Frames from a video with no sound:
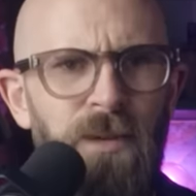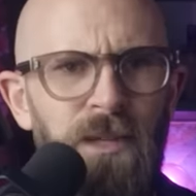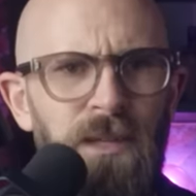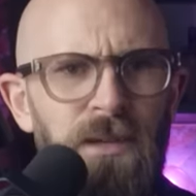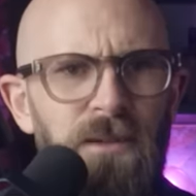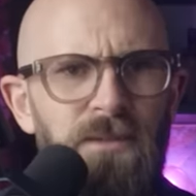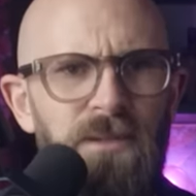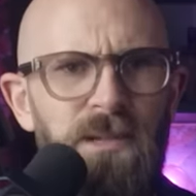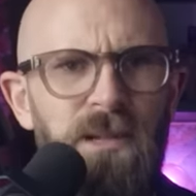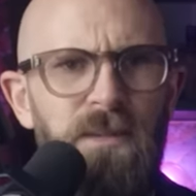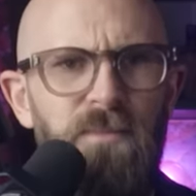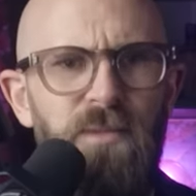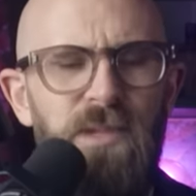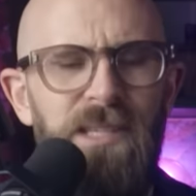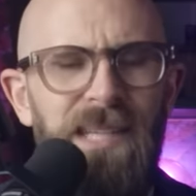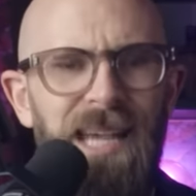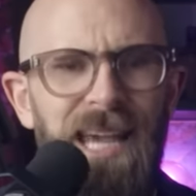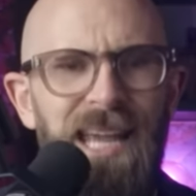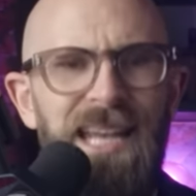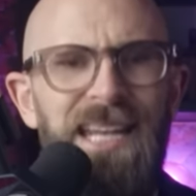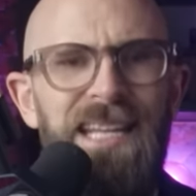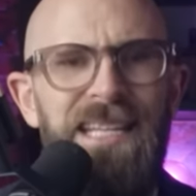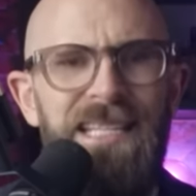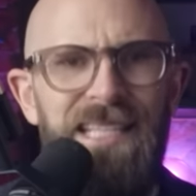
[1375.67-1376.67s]
But YouTube was
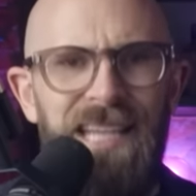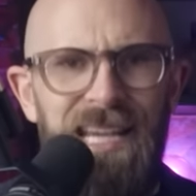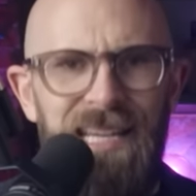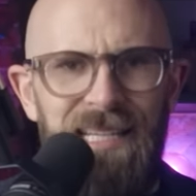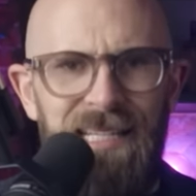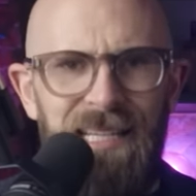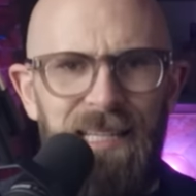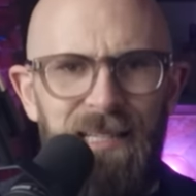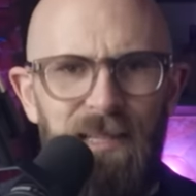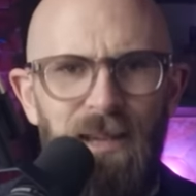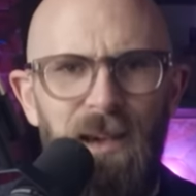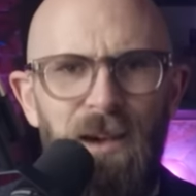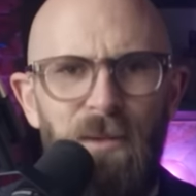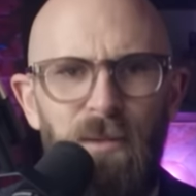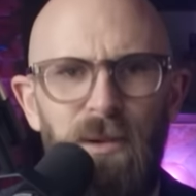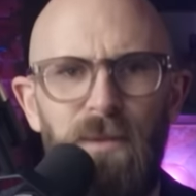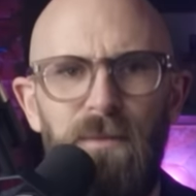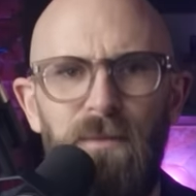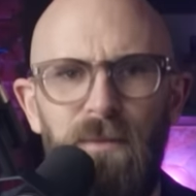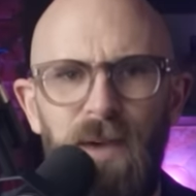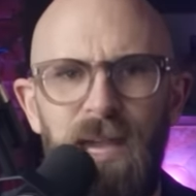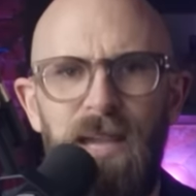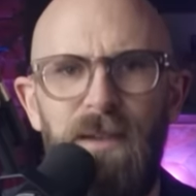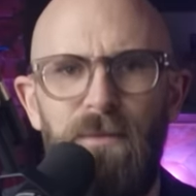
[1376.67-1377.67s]
inundated with
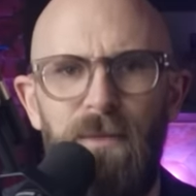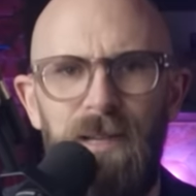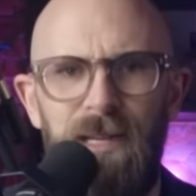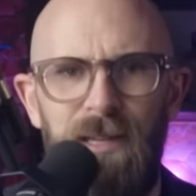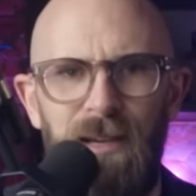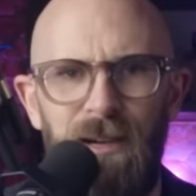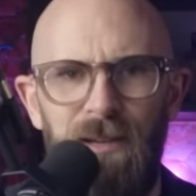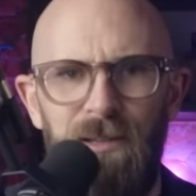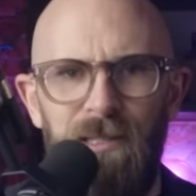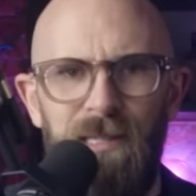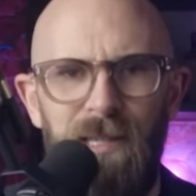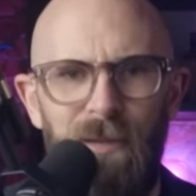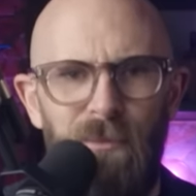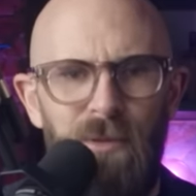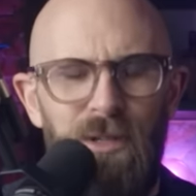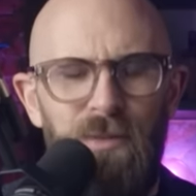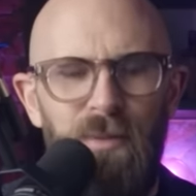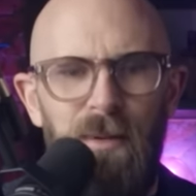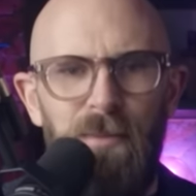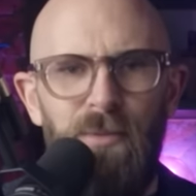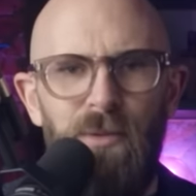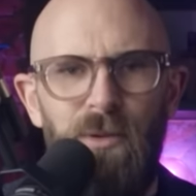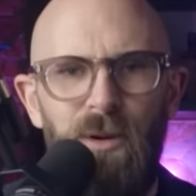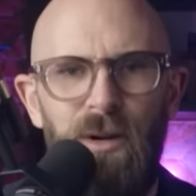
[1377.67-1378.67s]
fake videos in which
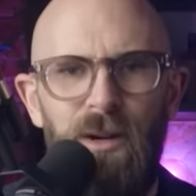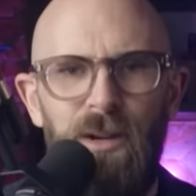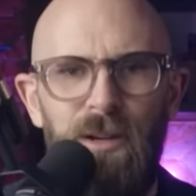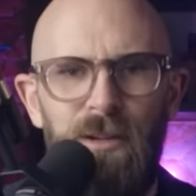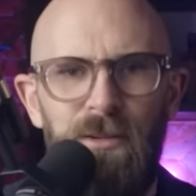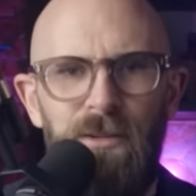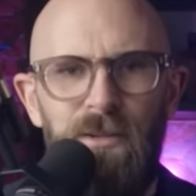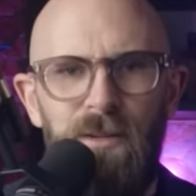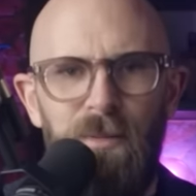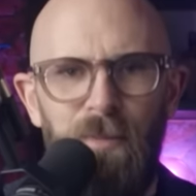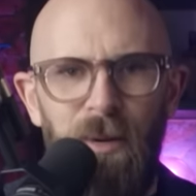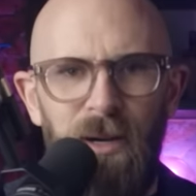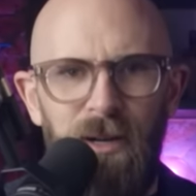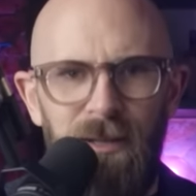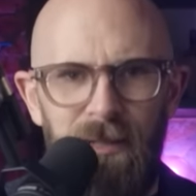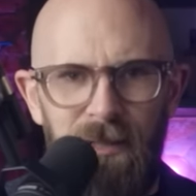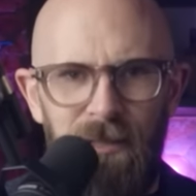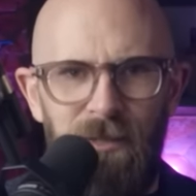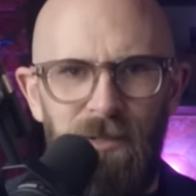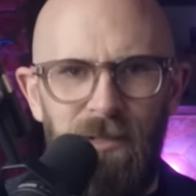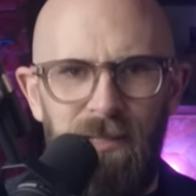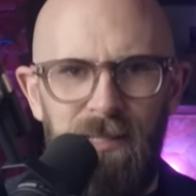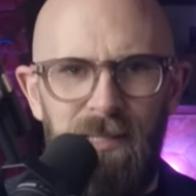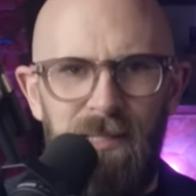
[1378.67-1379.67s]
people glued
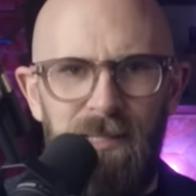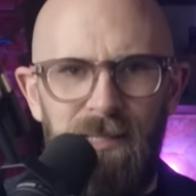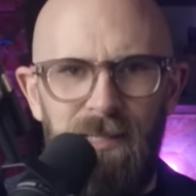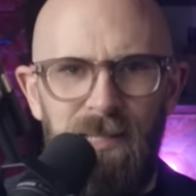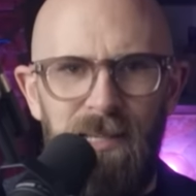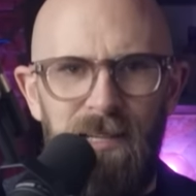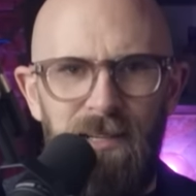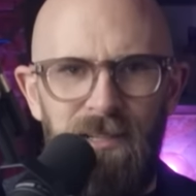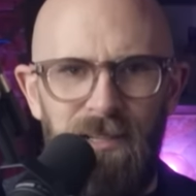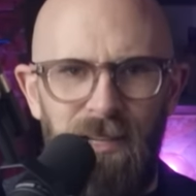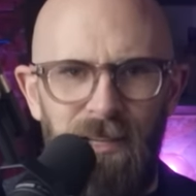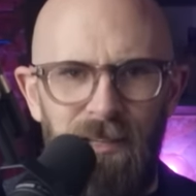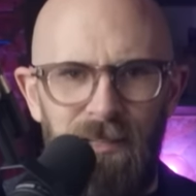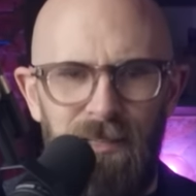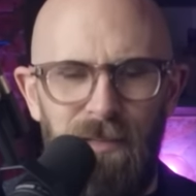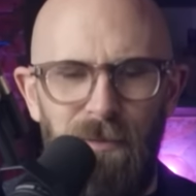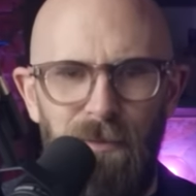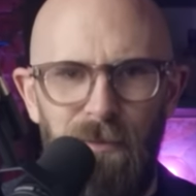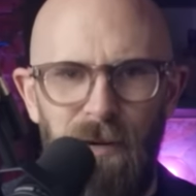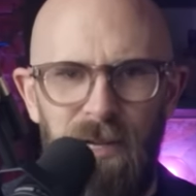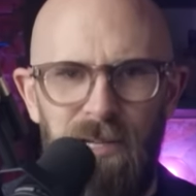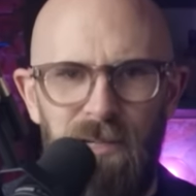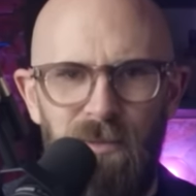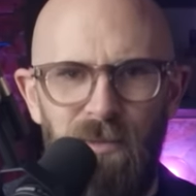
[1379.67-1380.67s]
barnacles and seashells to
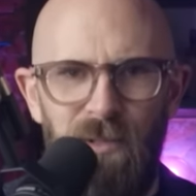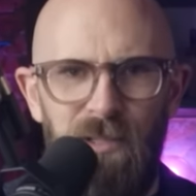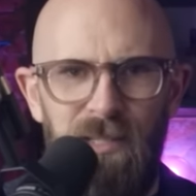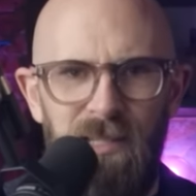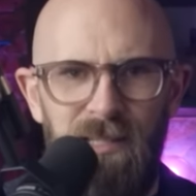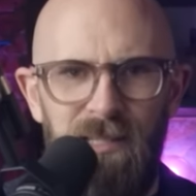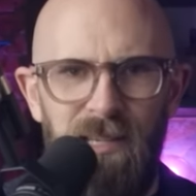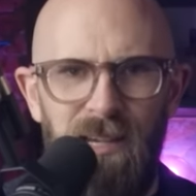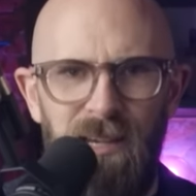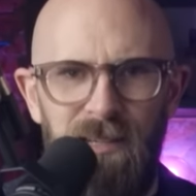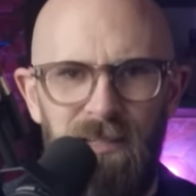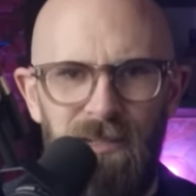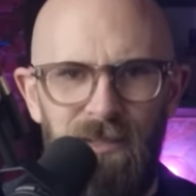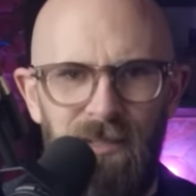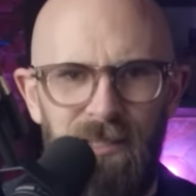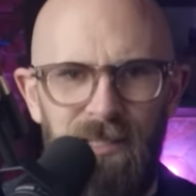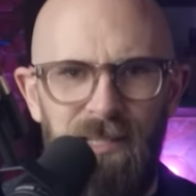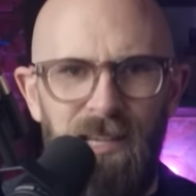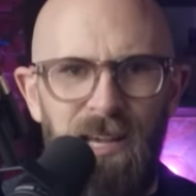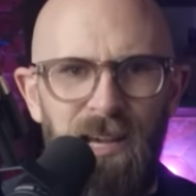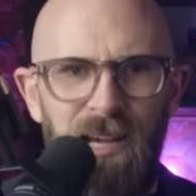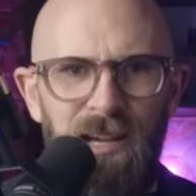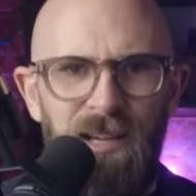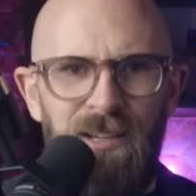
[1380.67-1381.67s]
freshwater
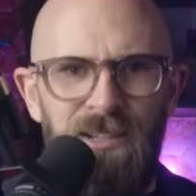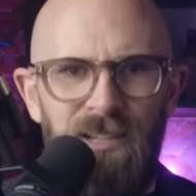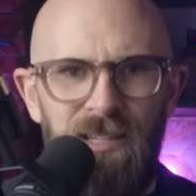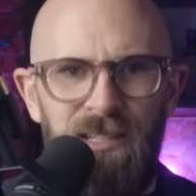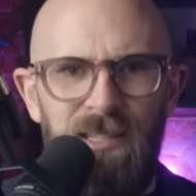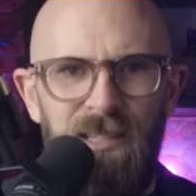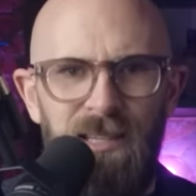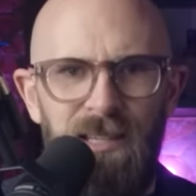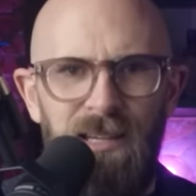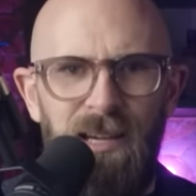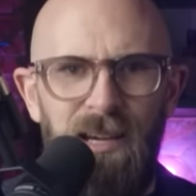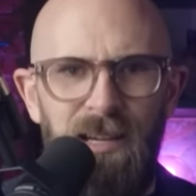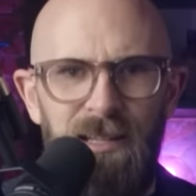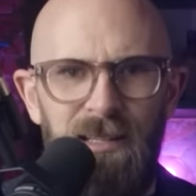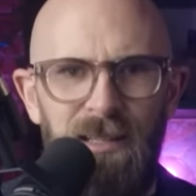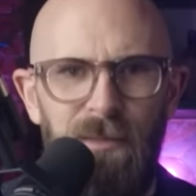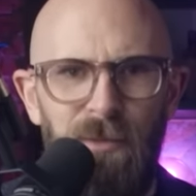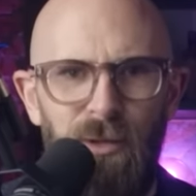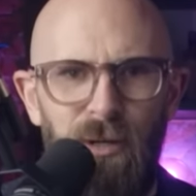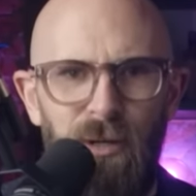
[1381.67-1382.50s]
turtles just to cut them